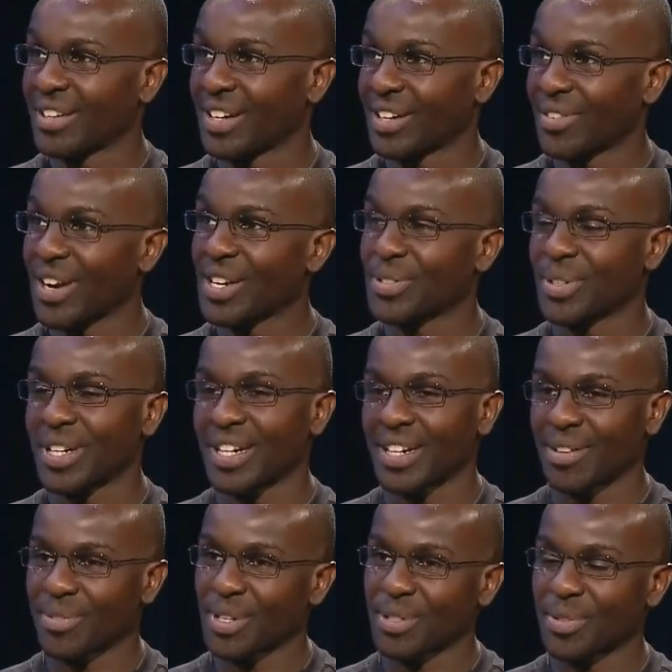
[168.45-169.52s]
Uh -huh. Graduated
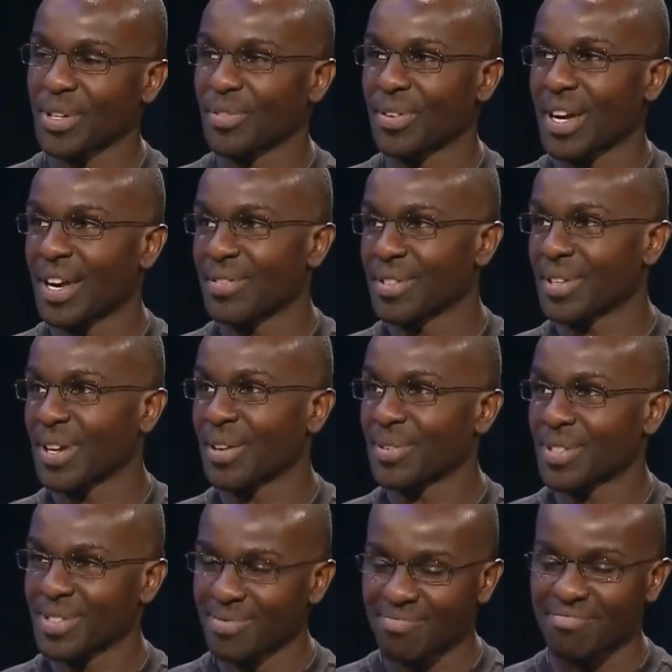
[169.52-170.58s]
at 125, so I
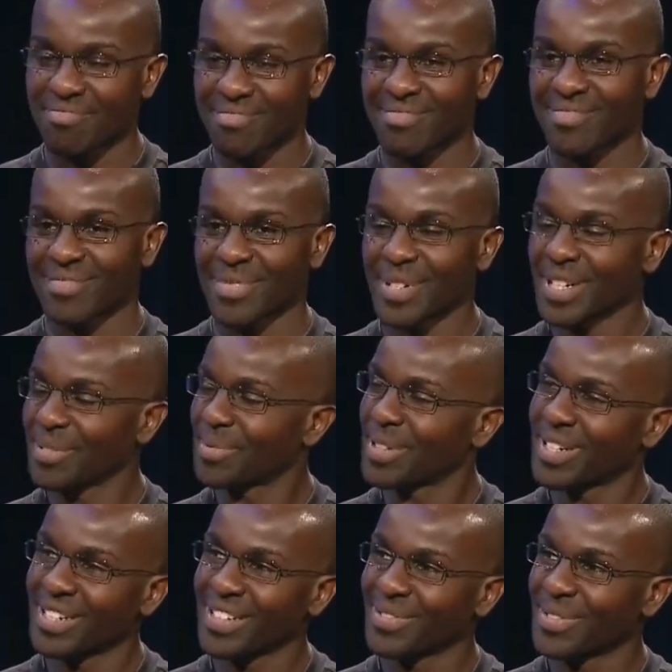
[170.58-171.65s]
was pretty,
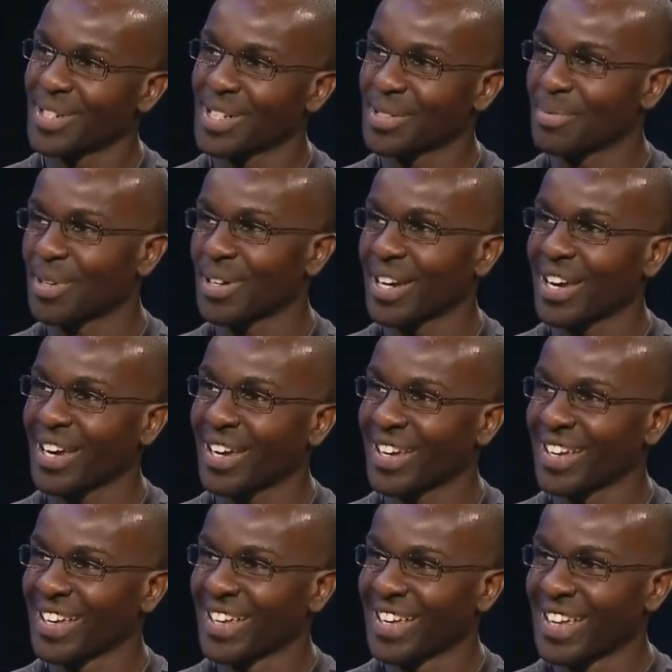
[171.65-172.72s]
pretty, pretty small guy.